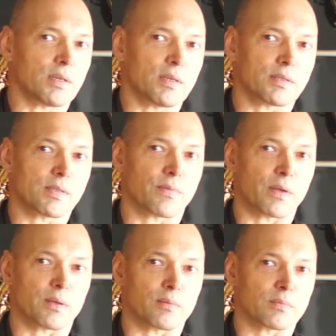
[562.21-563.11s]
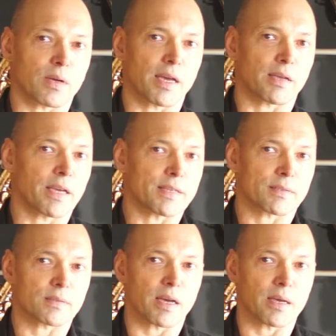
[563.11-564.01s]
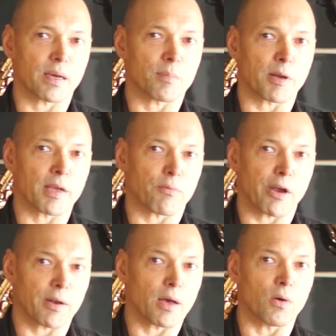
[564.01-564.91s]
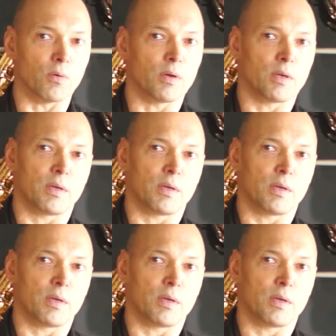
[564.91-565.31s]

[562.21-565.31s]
is the thing I guess I play right now.